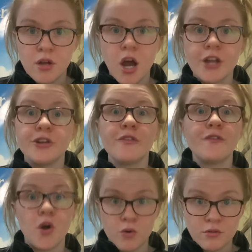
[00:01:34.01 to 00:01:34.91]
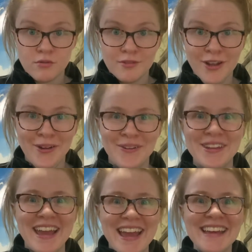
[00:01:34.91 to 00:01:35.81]
on your phone,
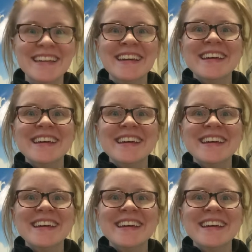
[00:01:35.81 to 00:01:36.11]
okay?